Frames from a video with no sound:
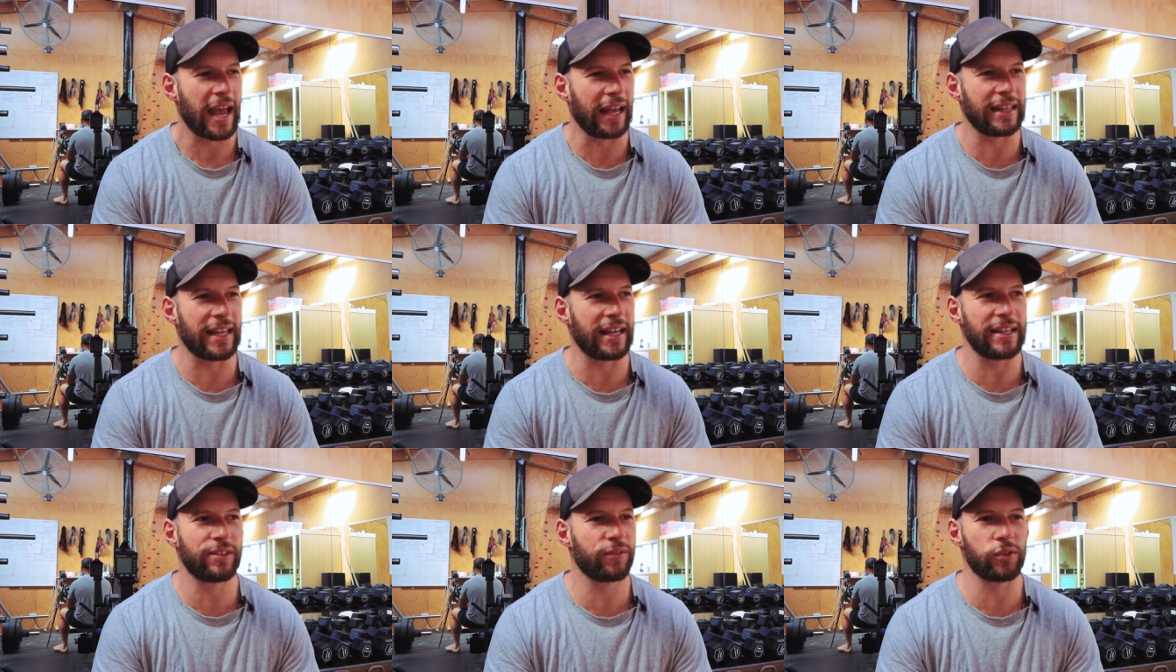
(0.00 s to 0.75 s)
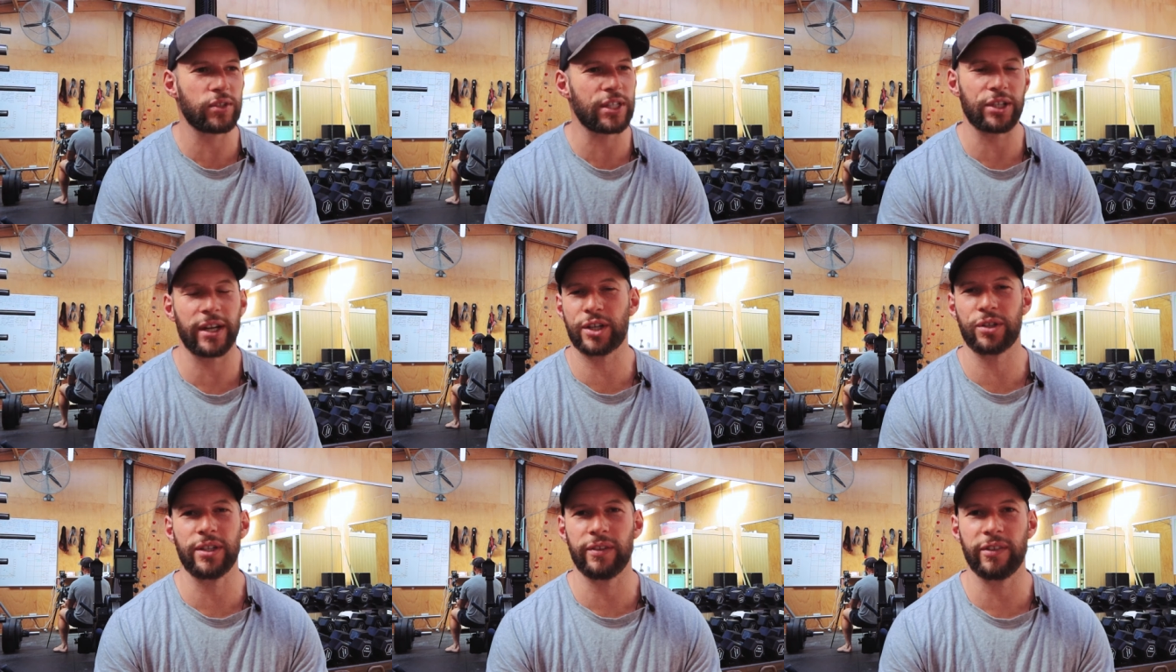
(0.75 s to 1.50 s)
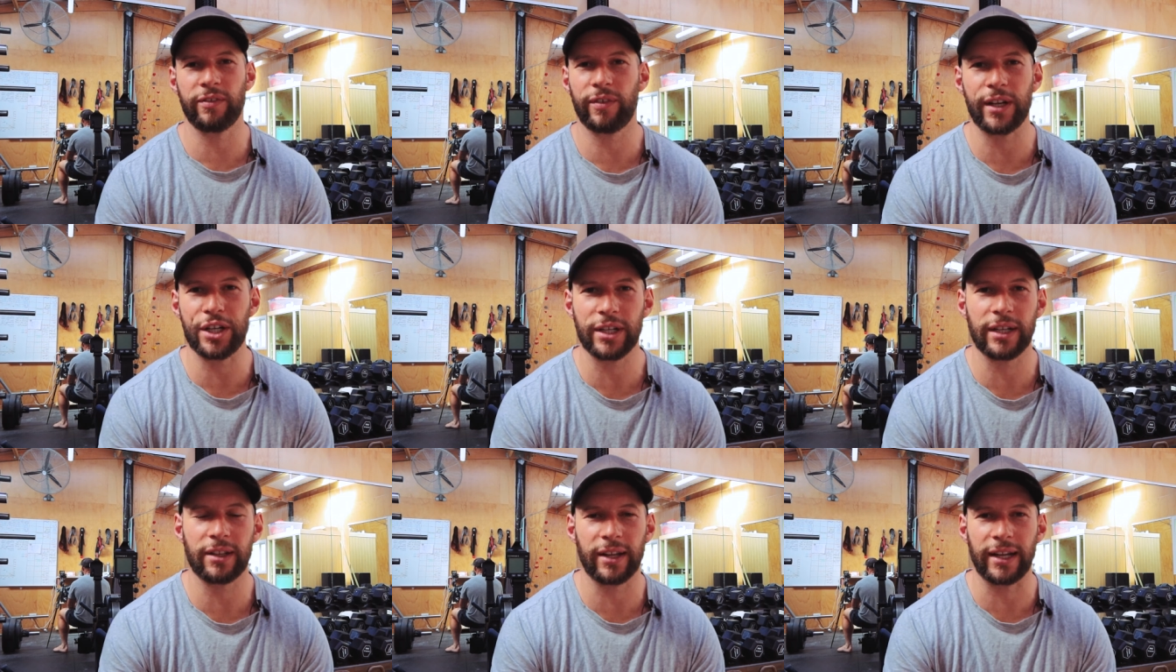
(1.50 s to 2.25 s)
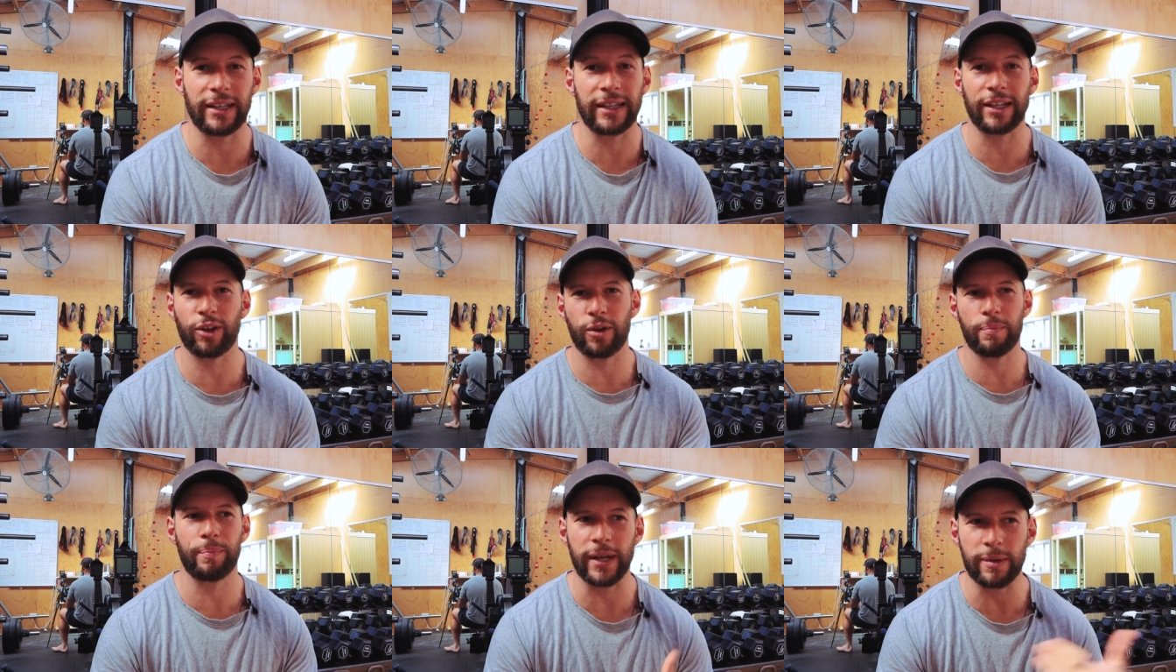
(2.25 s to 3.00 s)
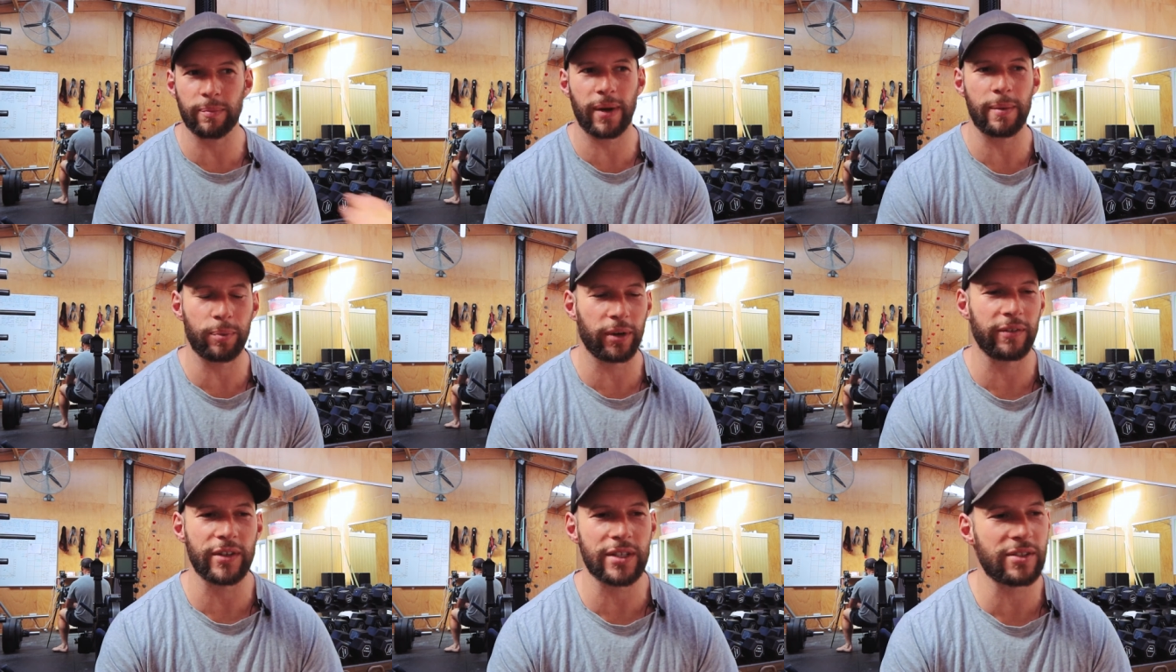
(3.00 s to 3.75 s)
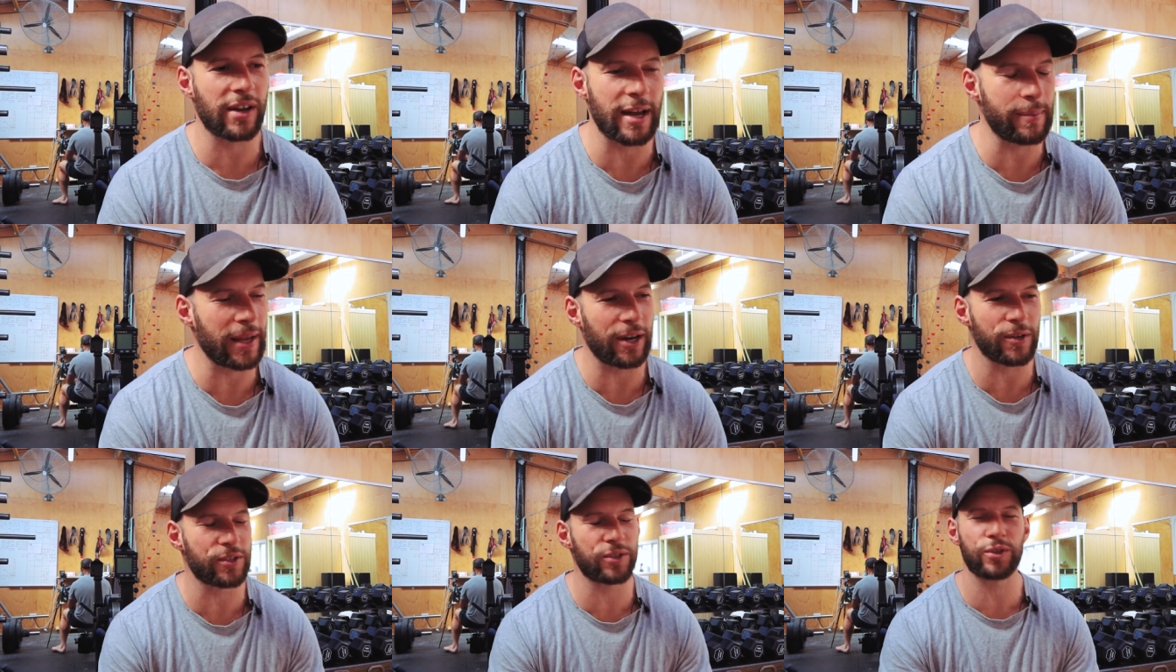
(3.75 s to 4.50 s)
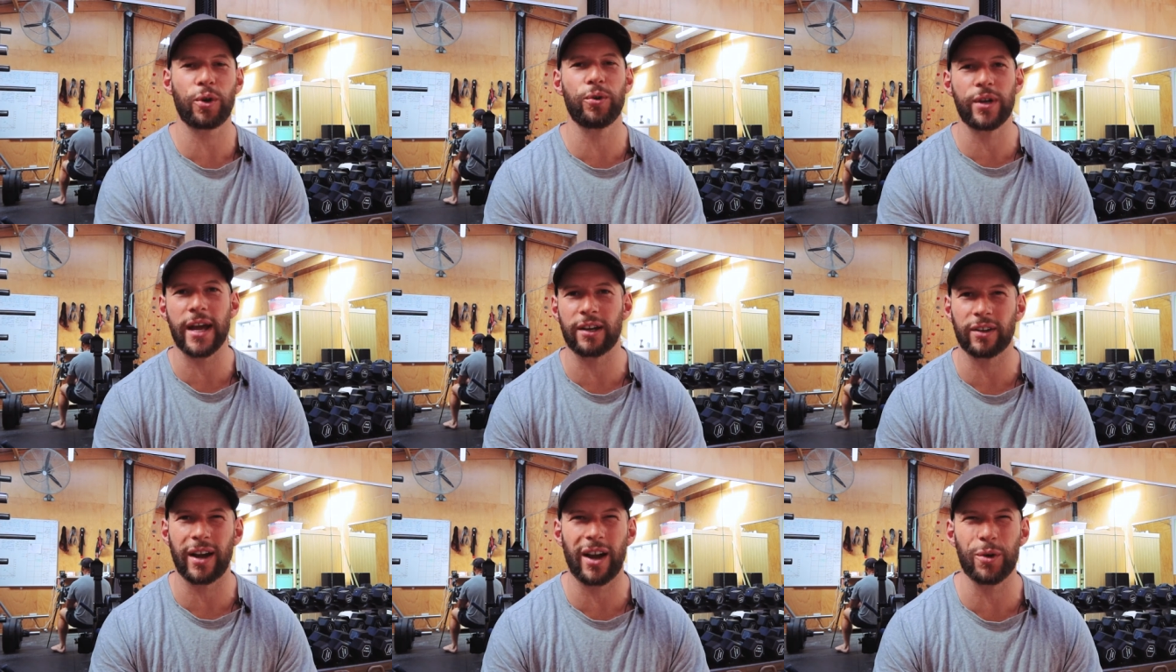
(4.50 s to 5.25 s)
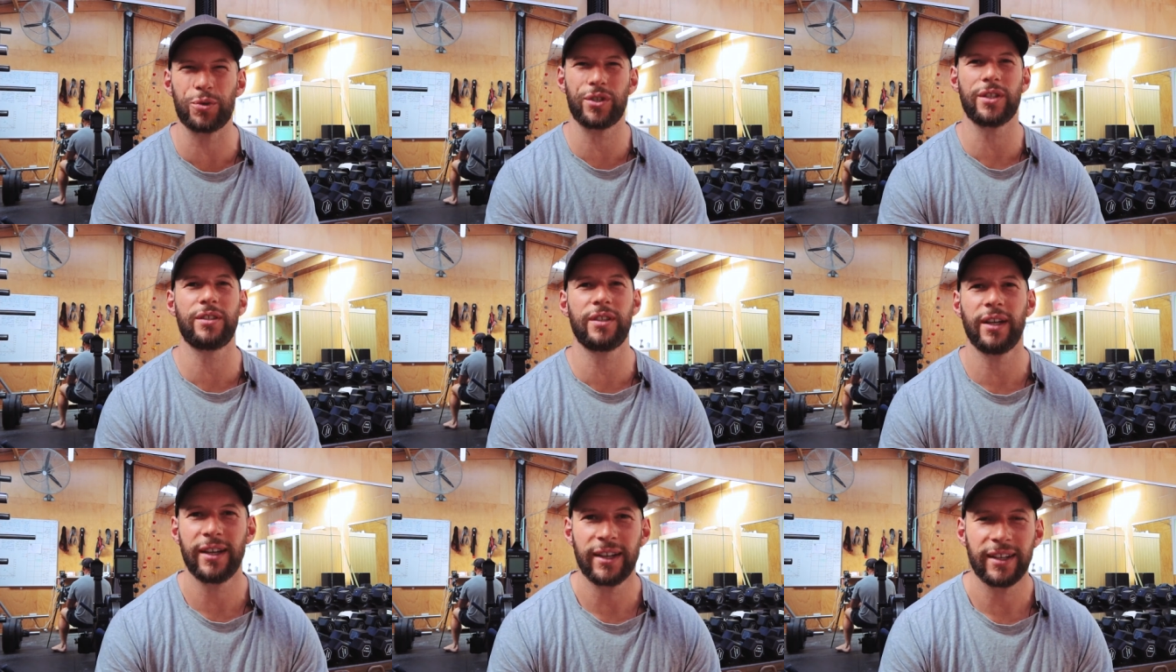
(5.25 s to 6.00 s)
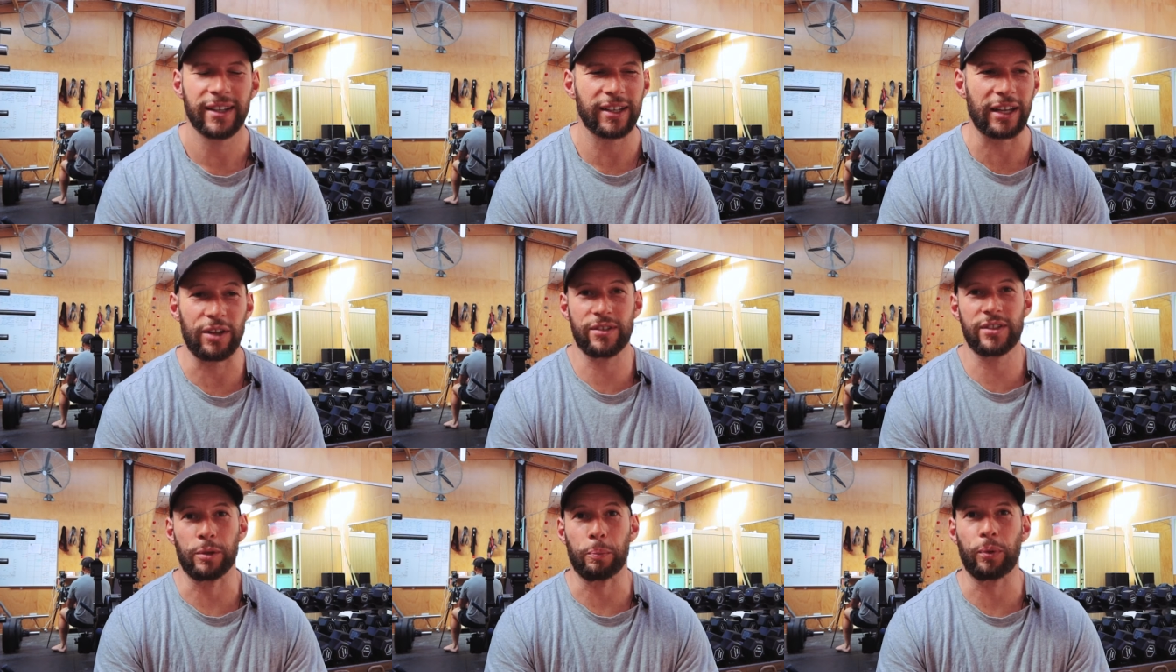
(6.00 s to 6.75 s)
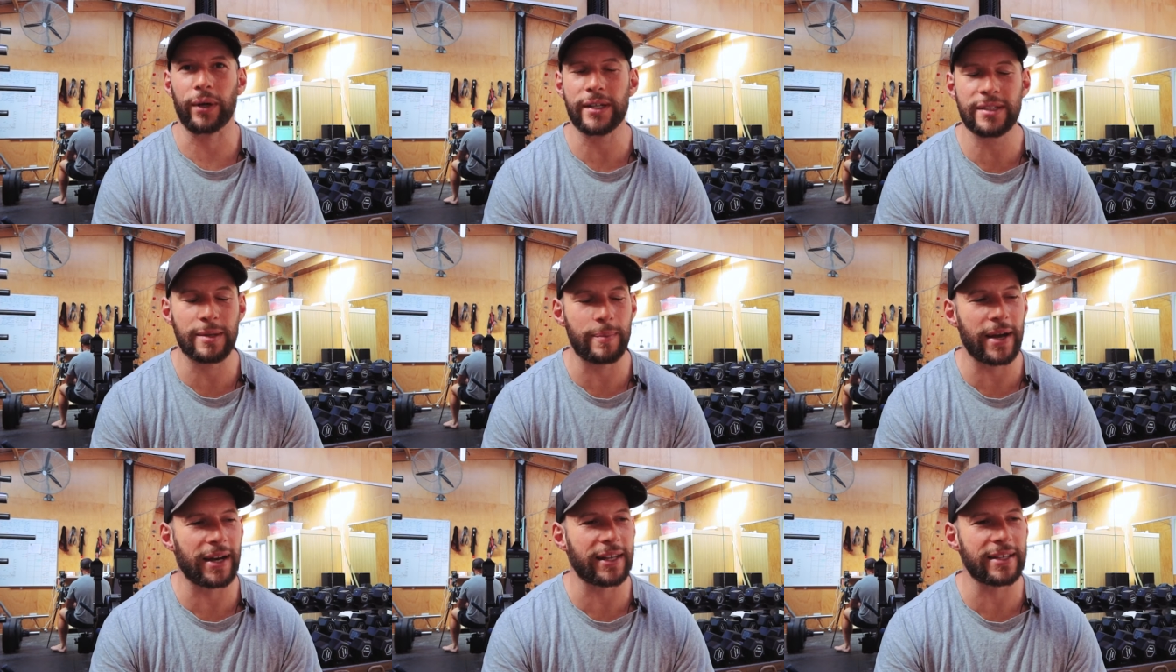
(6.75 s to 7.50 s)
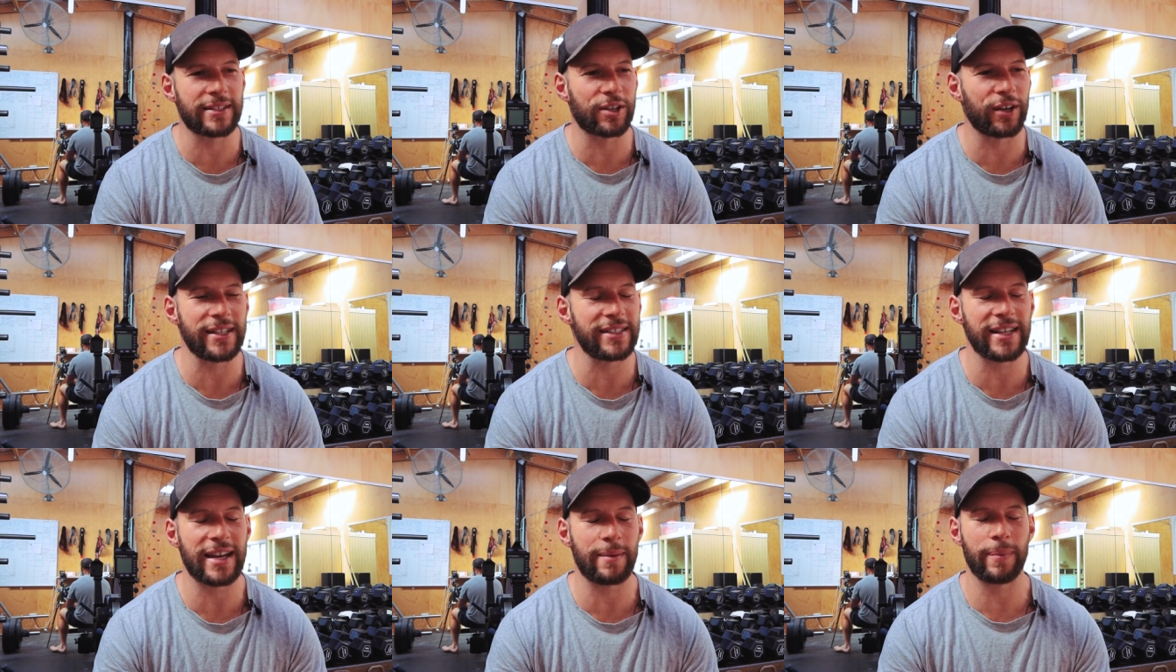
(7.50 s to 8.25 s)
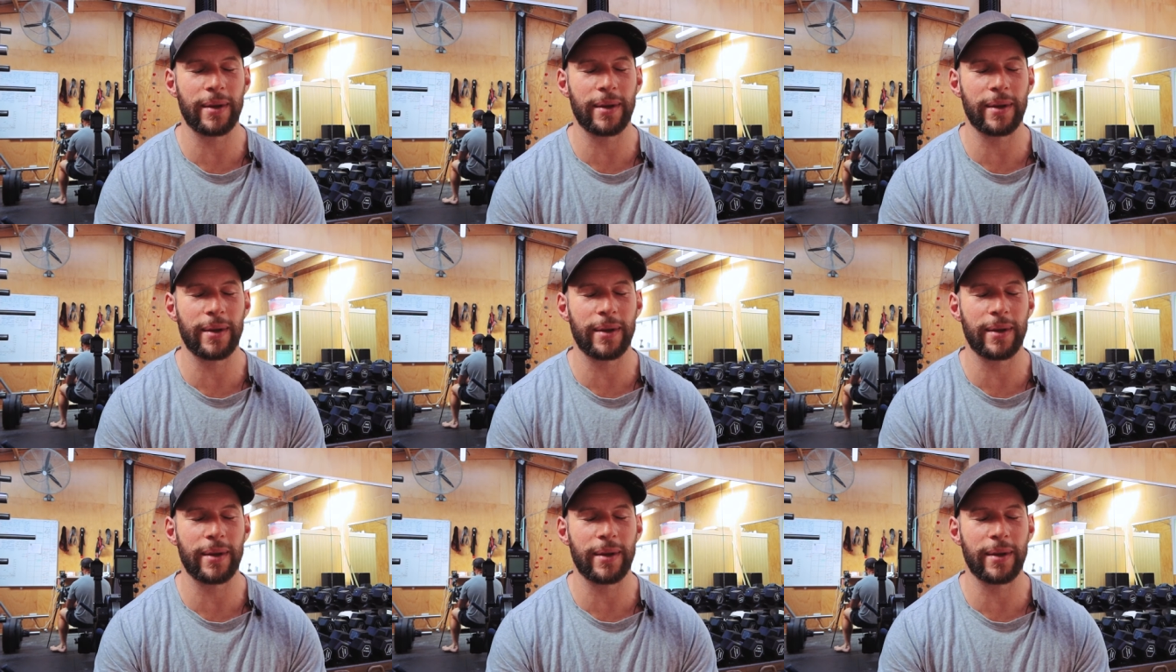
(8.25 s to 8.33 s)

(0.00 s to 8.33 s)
And the interval session, I couldn't even finish it, like let alone beat my previous time. And I was so down, like I was just, yeah, I was depressed about it. It's crazy how